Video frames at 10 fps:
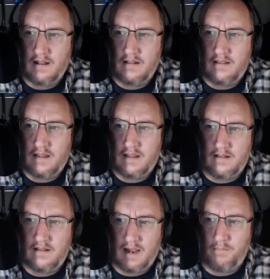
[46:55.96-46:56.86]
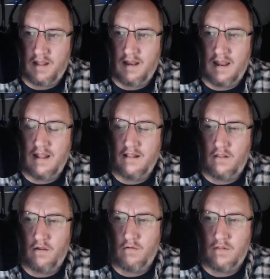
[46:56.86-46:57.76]
type that in
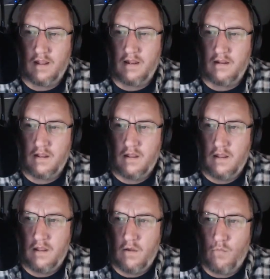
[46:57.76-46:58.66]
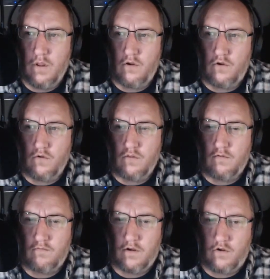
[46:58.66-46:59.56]
though? Like when you're doing the
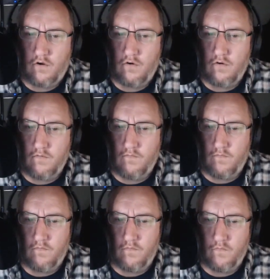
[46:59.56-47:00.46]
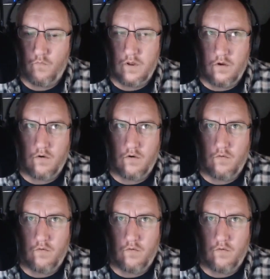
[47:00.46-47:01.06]
return, when you're